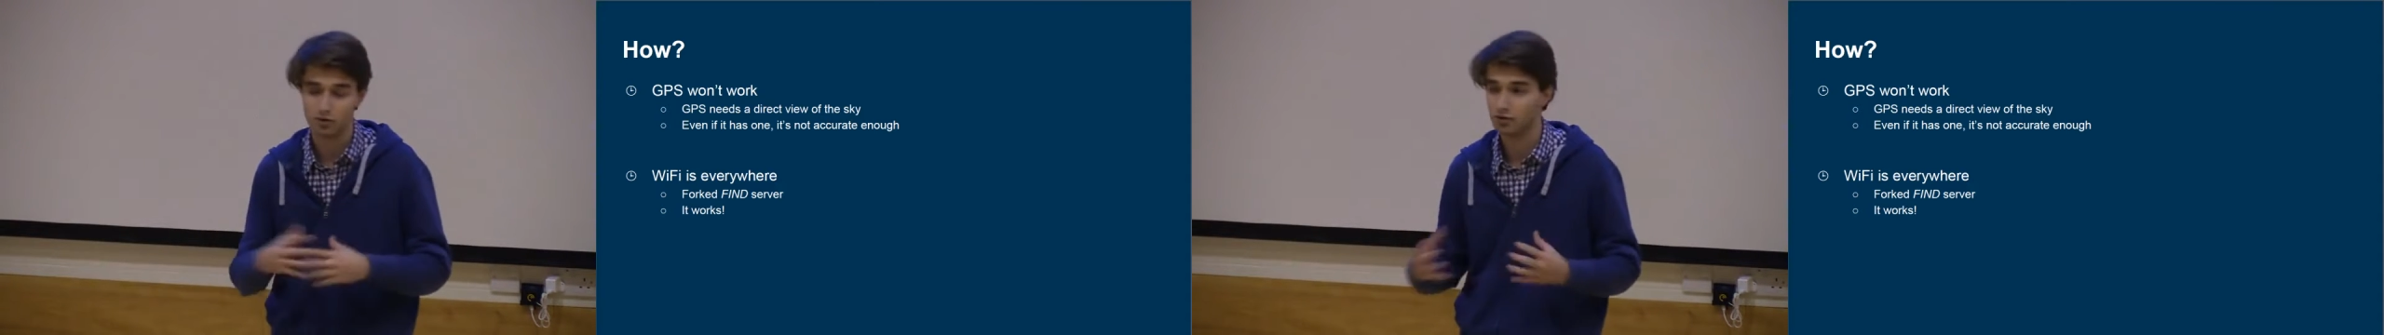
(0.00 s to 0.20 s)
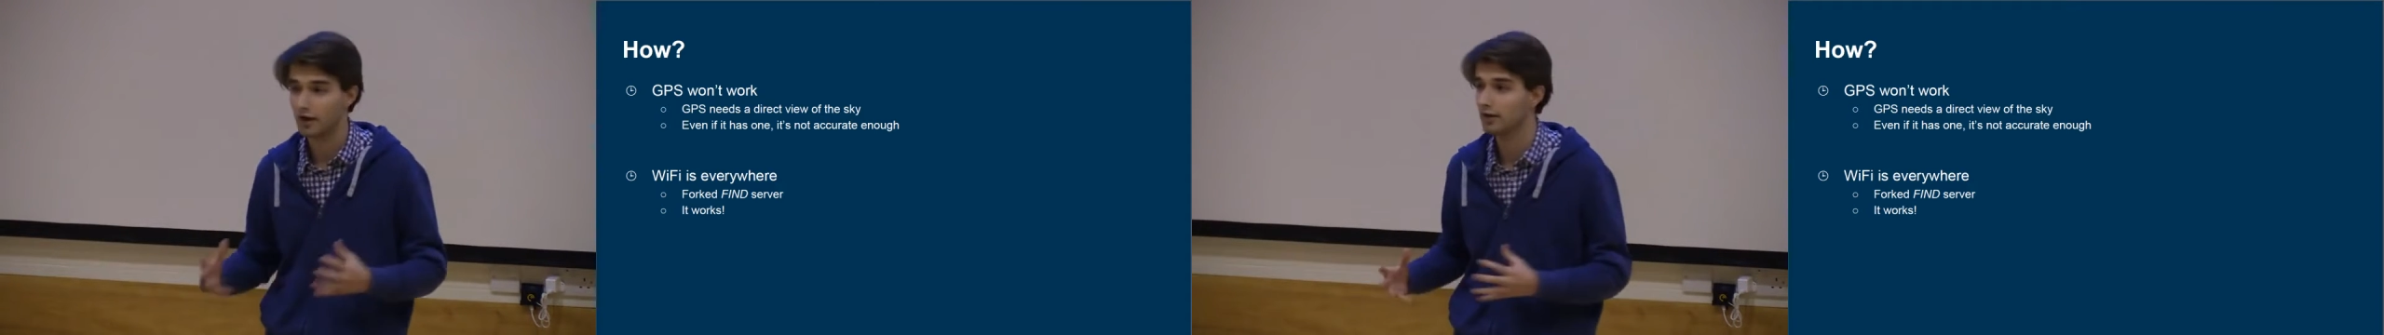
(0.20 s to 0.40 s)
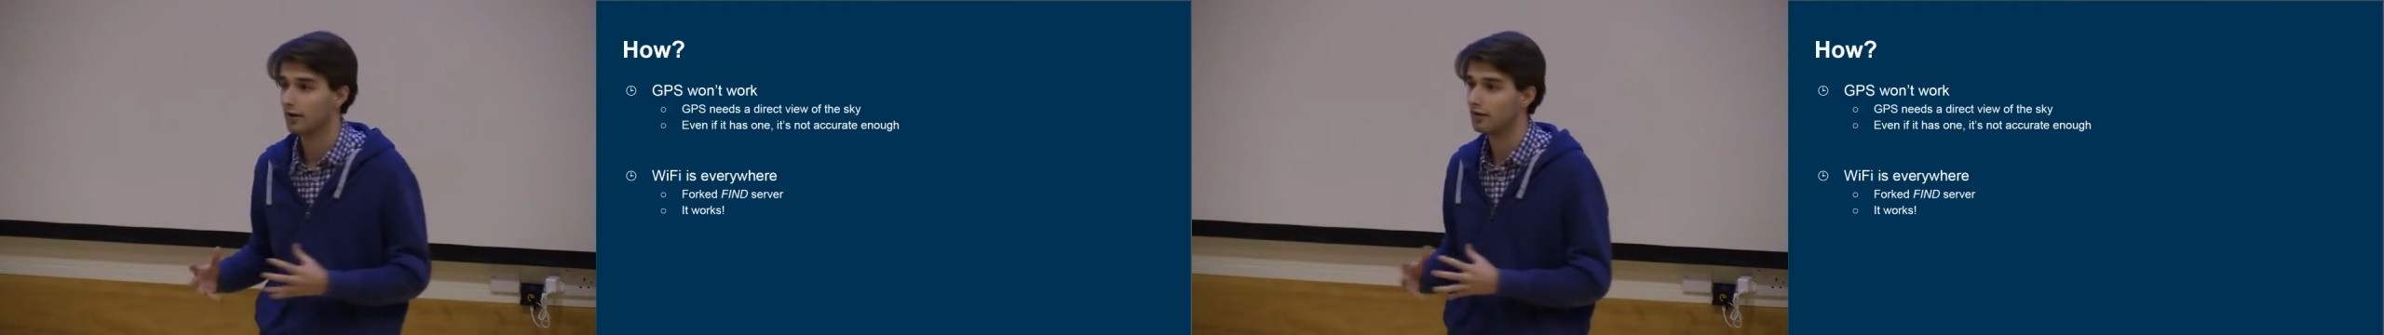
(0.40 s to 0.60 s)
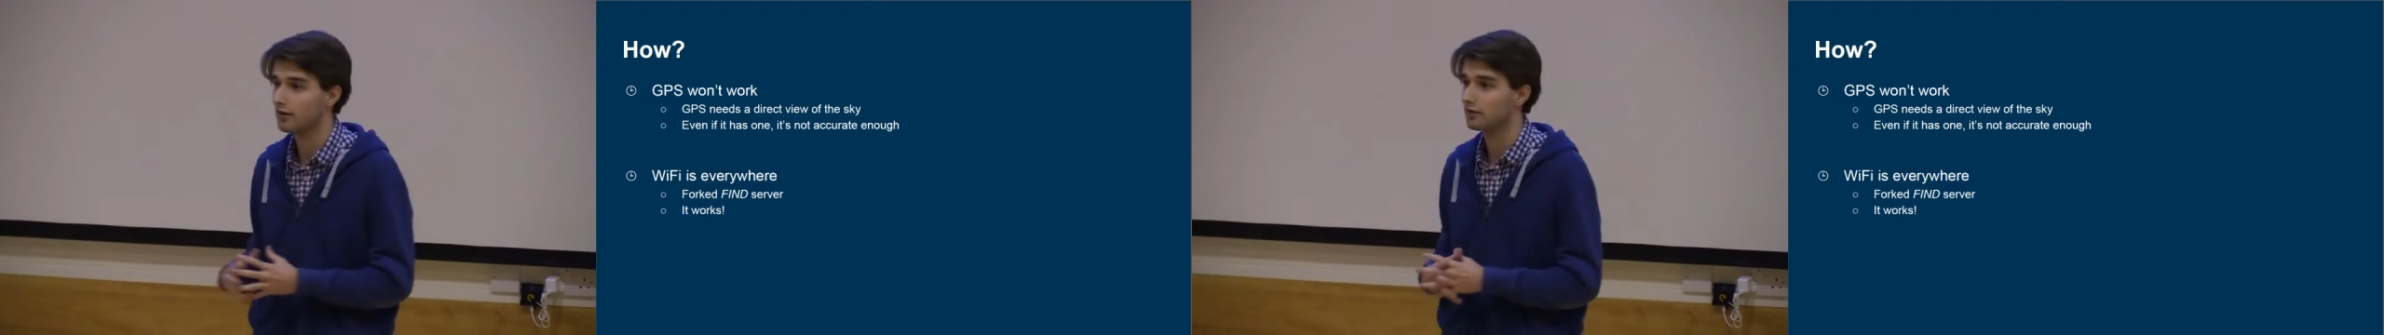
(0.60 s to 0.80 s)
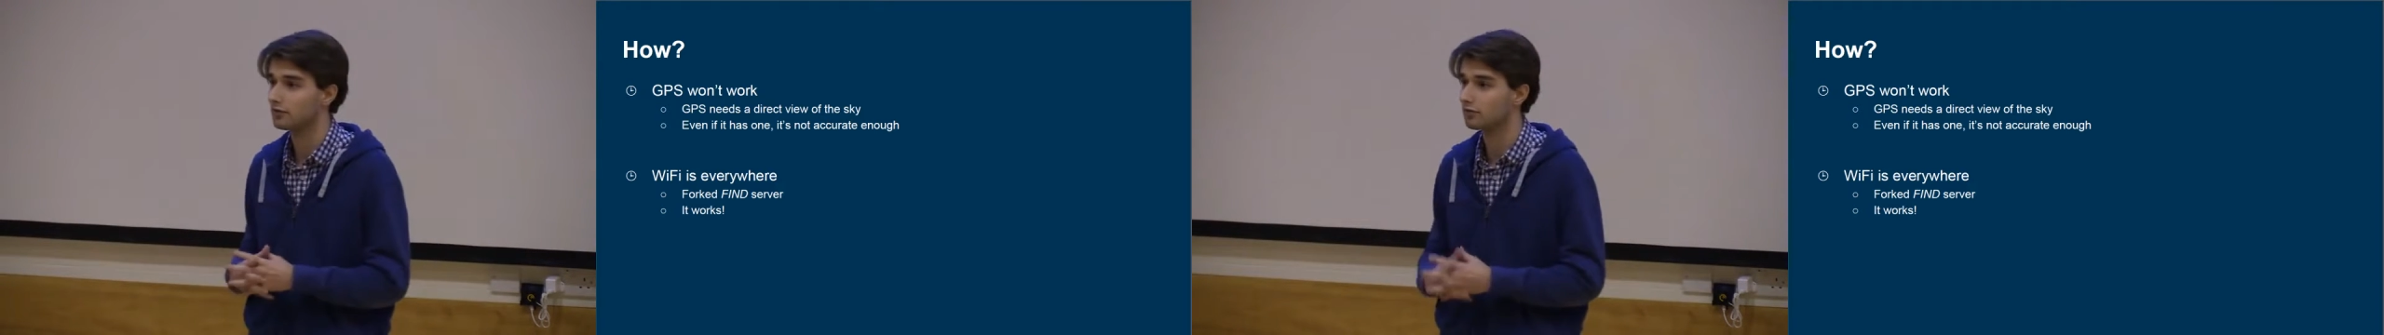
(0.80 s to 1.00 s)
train, a uh,
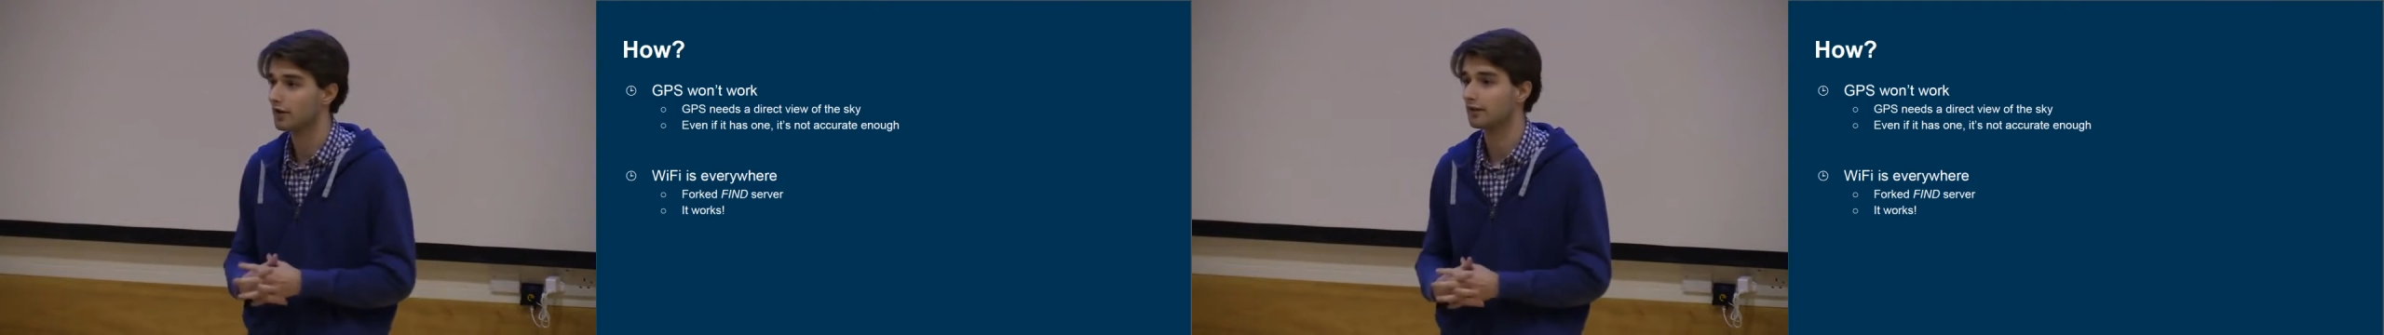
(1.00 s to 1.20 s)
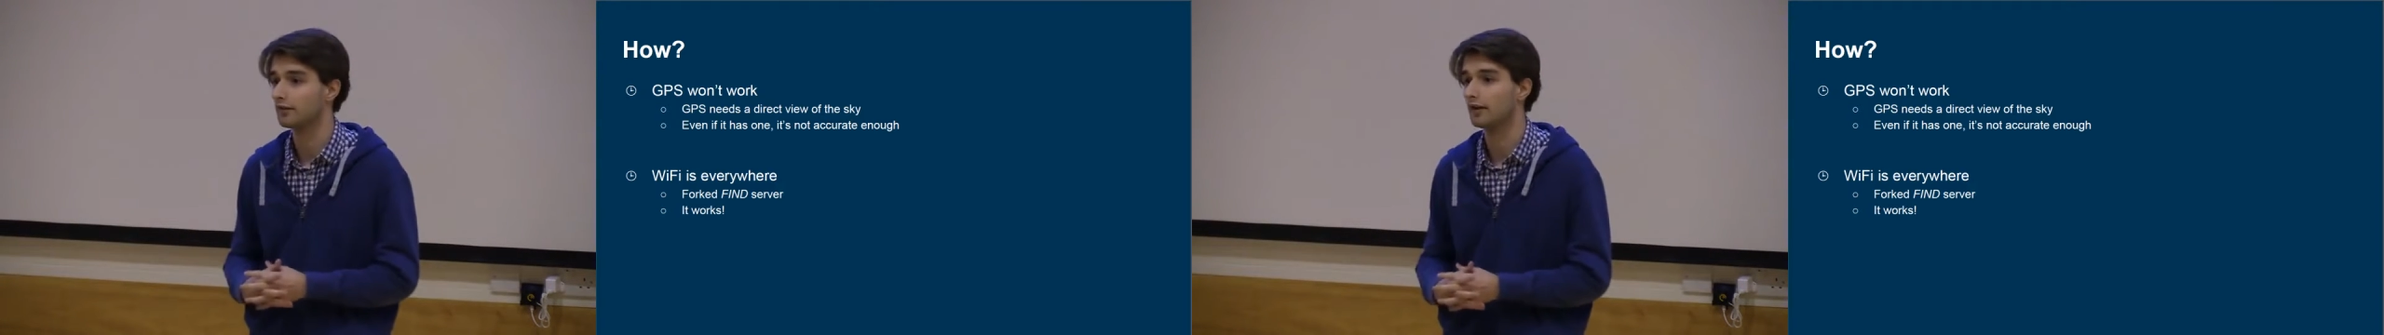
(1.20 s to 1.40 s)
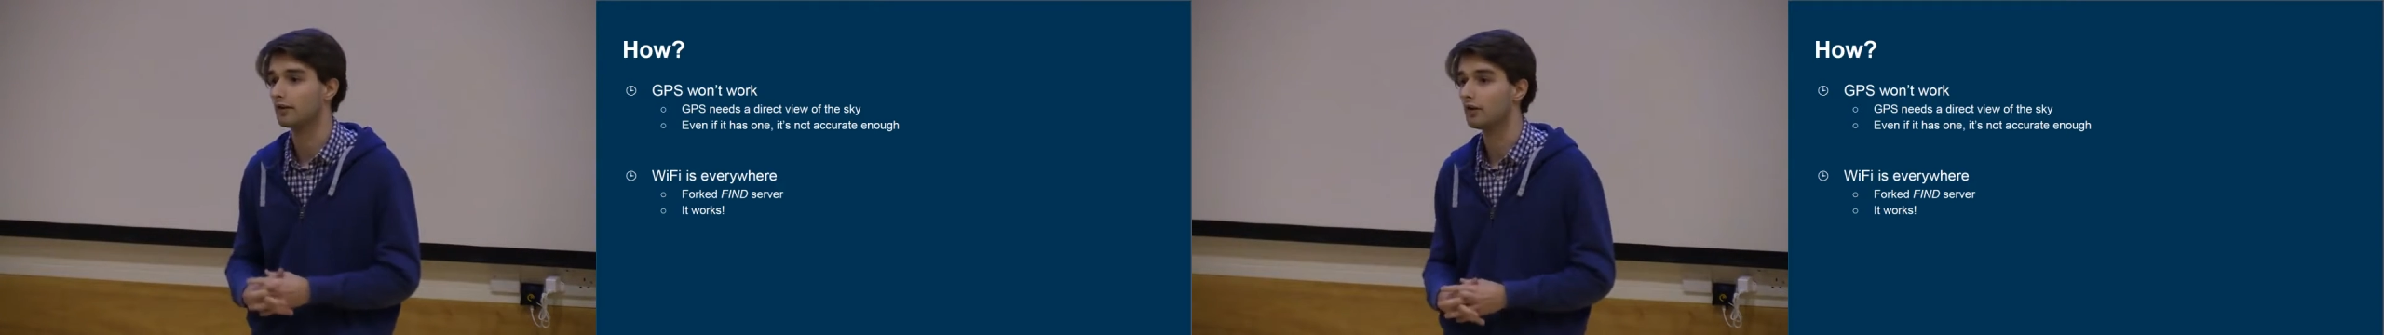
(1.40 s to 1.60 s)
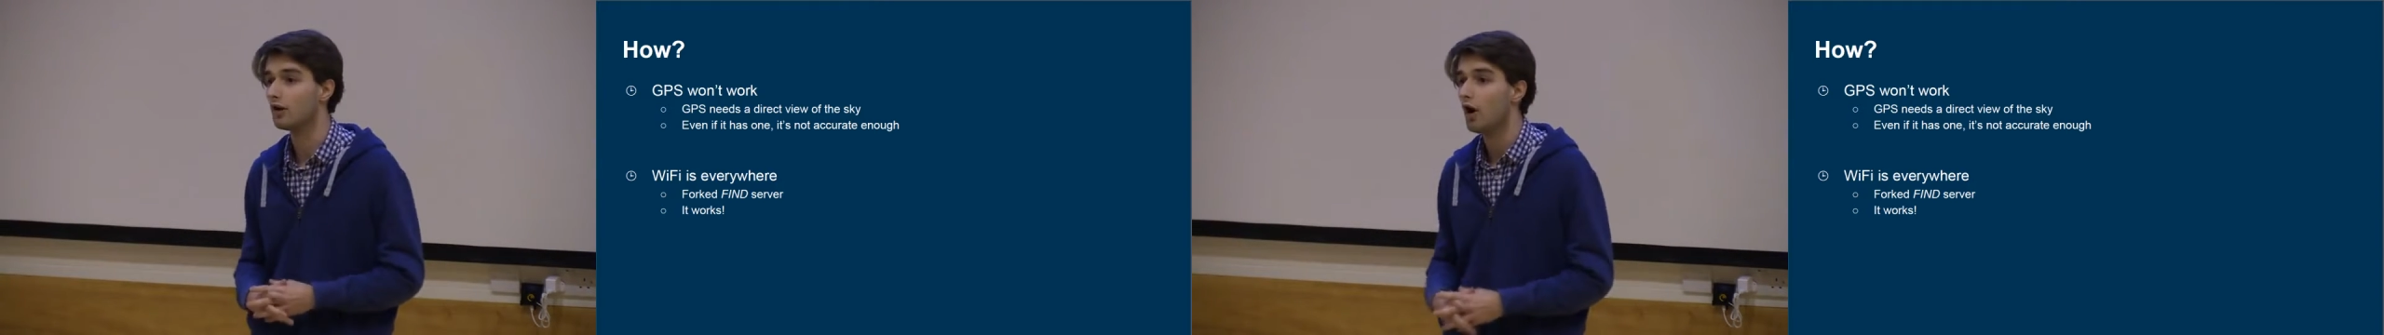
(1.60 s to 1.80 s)
set of training data